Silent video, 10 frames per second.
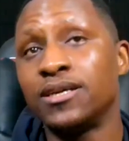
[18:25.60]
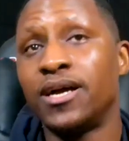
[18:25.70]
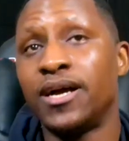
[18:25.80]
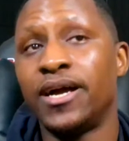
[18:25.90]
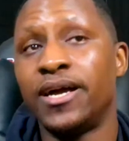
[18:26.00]

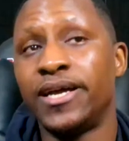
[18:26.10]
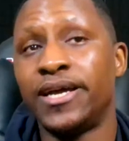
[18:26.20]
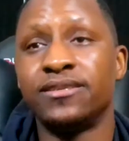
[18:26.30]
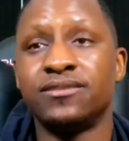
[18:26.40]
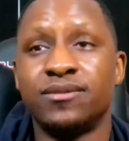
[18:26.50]

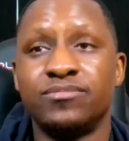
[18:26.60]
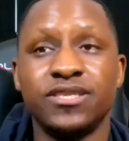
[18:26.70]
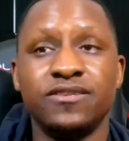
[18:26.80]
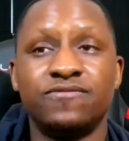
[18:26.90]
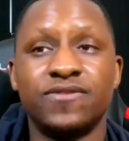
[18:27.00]
And I
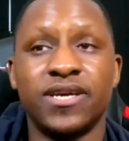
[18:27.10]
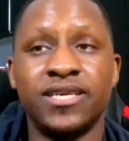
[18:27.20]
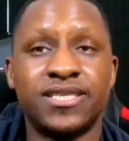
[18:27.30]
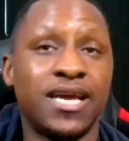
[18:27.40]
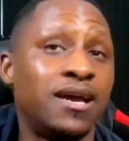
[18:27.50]
believe
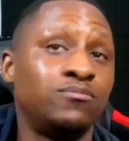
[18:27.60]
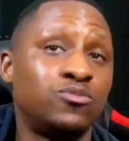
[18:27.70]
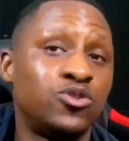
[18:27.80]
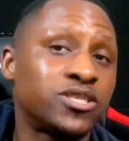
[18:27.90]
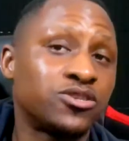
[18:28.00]
Sam
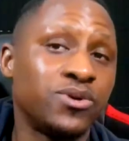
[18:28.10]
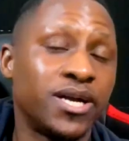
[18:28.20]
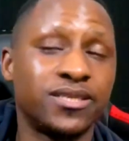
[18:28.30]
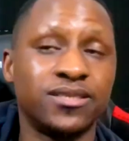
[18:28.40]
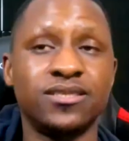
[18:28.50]
was
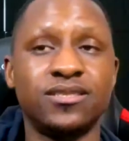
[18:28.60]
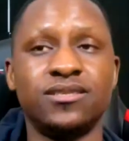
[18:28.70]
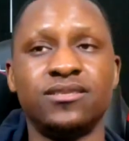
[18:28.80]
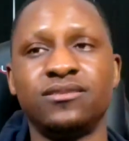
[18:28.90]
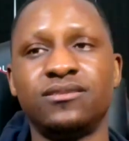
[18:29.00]
correct in
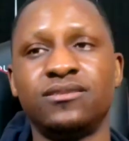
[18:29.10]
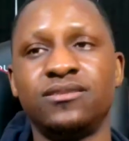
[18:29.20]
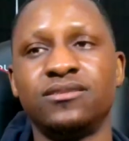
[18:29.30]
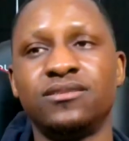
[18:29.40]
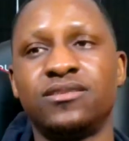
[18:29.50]

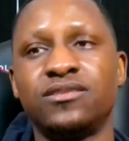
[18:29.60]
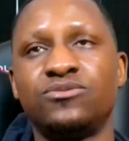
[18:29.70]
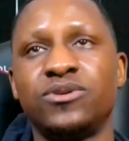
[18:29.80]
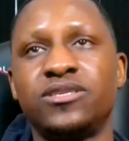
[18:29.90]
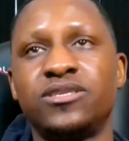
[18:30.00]
this
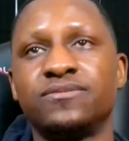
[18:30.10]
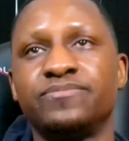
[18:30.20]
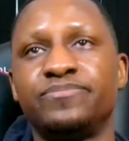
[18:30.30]
situation.